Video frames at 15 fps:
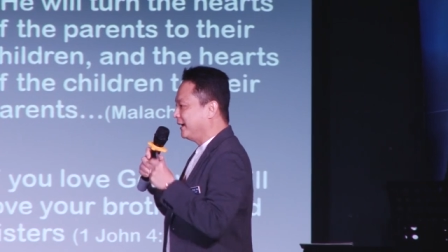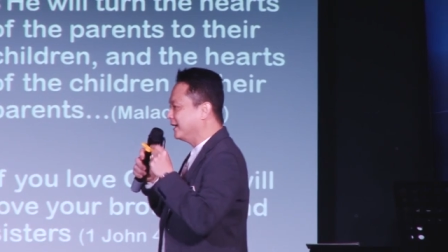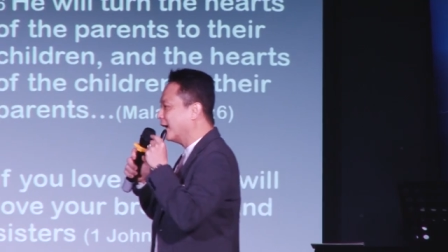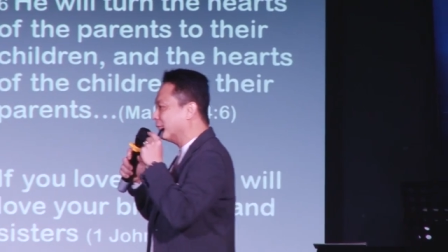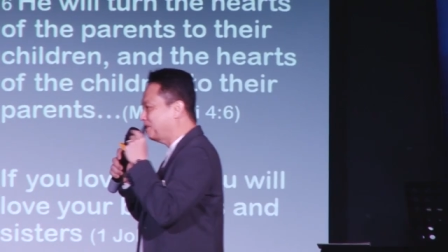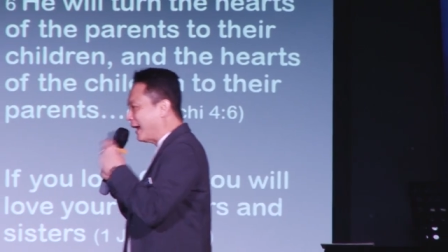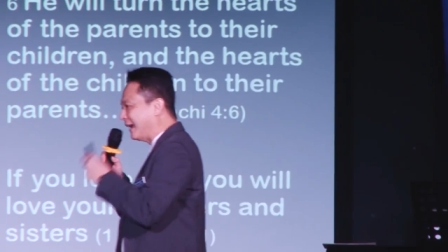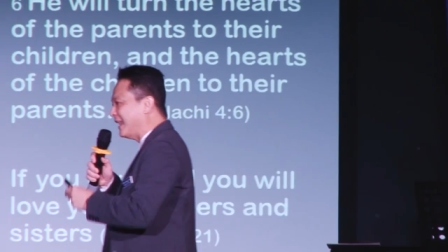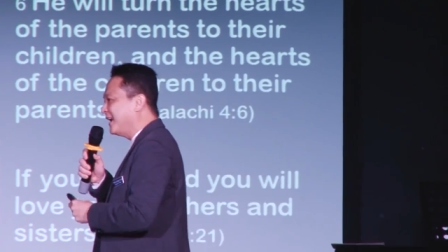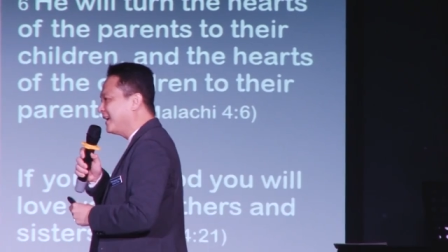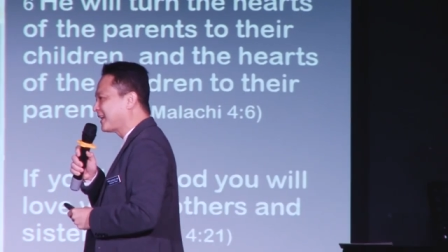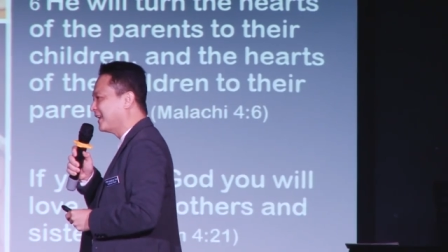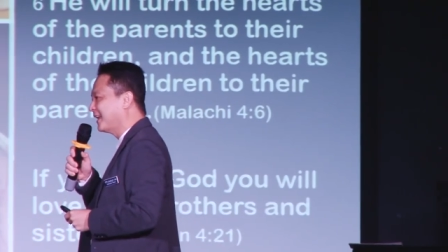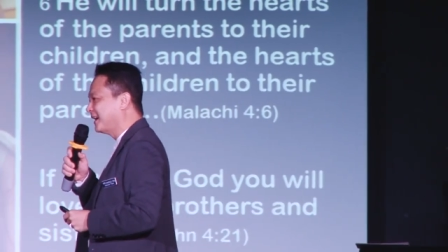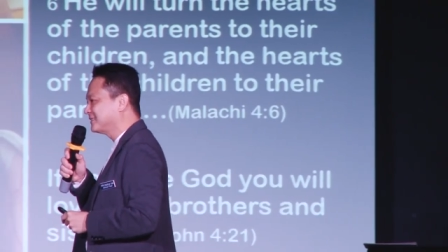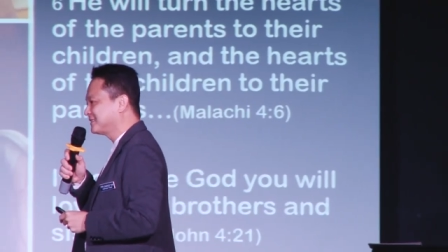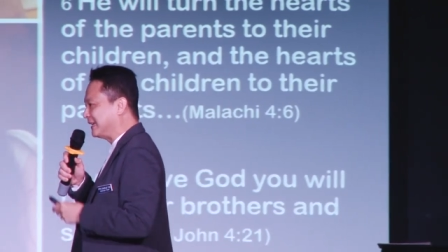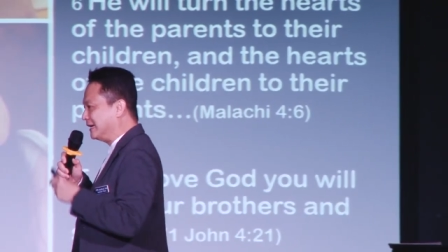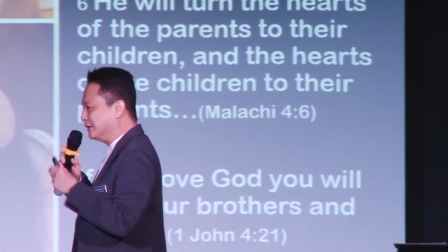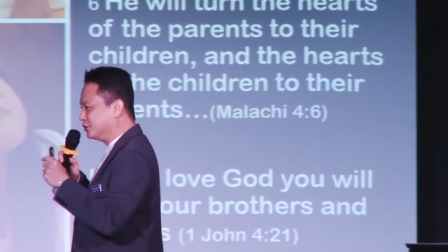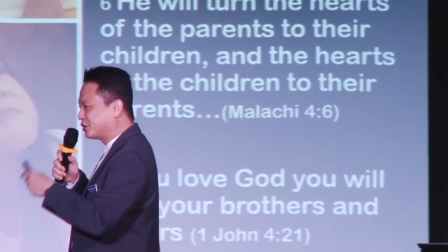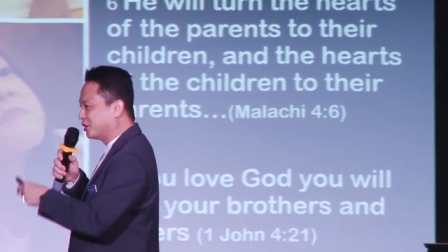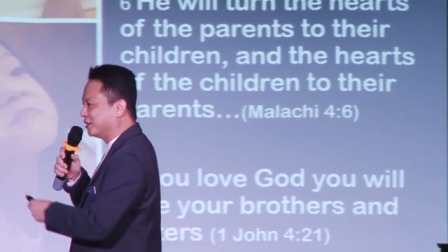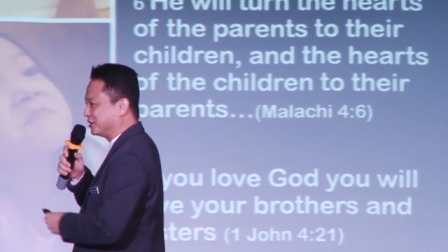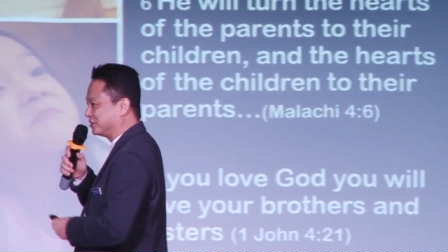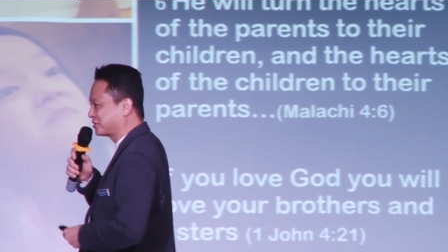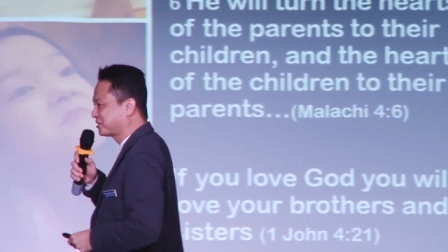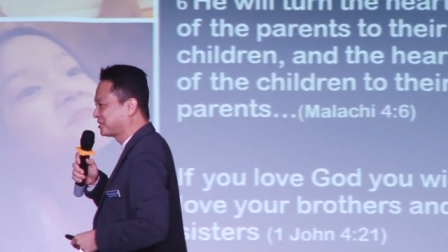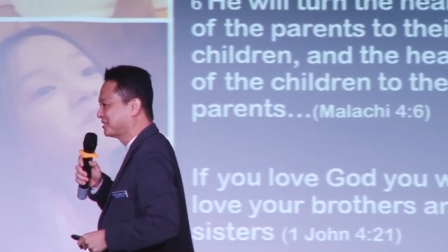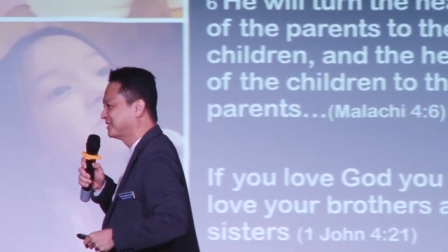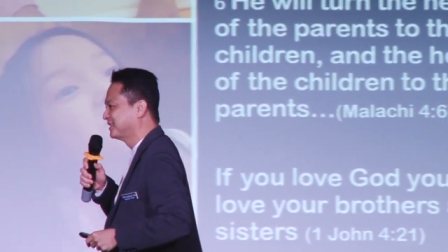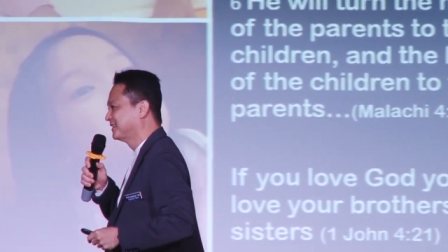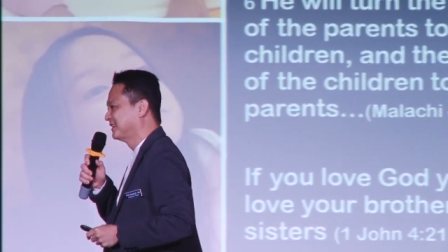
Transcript: in her ballet class, in church,